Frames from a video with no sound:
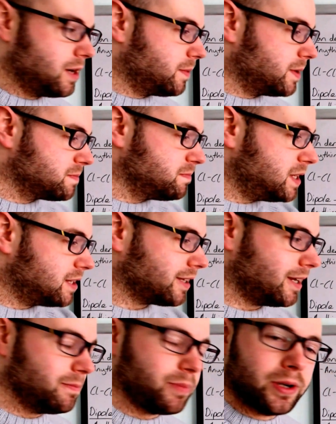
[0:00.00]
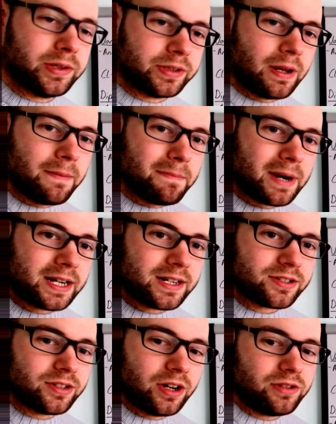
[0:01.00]
whereas methane boils at
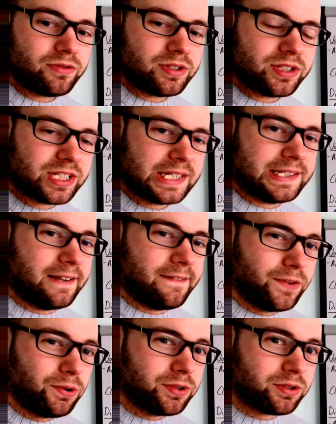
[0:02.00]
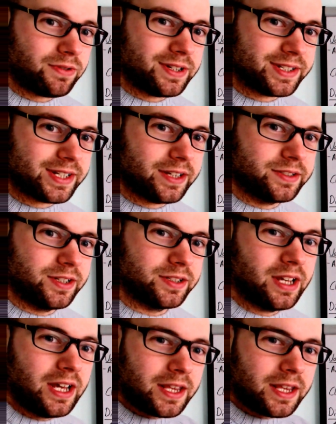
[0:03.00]
minus 164 degrees Celsius.